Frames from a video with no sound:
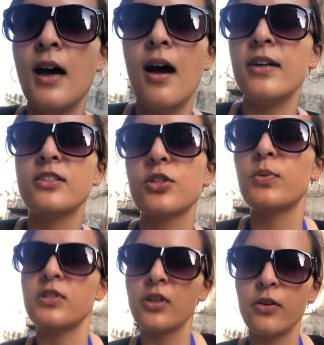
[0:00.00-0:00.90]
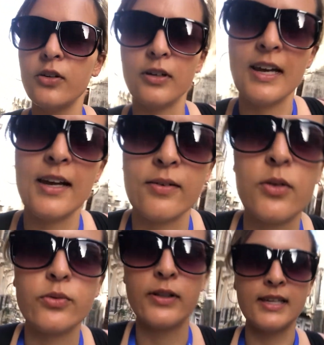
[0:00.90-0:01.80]
it's just been so good hearing
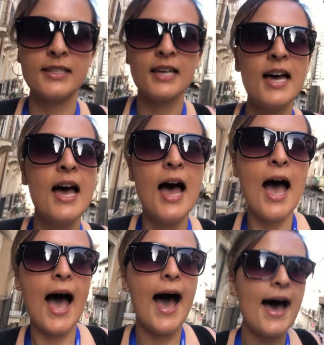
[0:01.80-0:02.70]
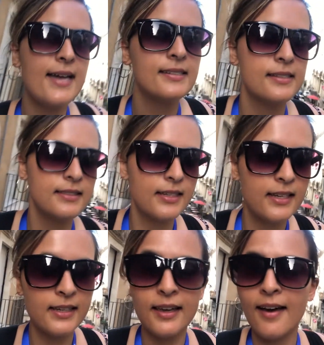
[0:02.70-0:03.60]
all these. And
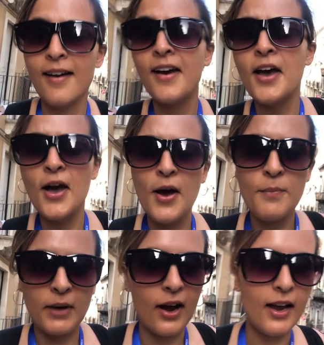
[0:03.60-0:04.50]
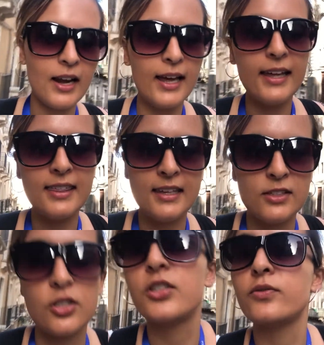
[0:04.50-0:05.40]
yeah, my highlight I think
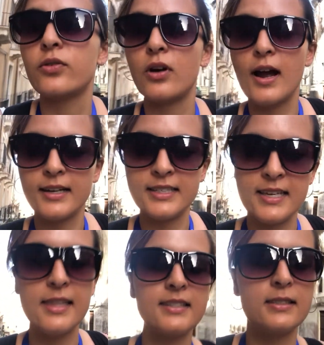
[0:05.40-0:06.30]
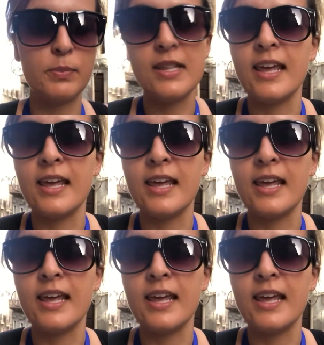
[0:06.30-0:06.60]
is just the variety that there's been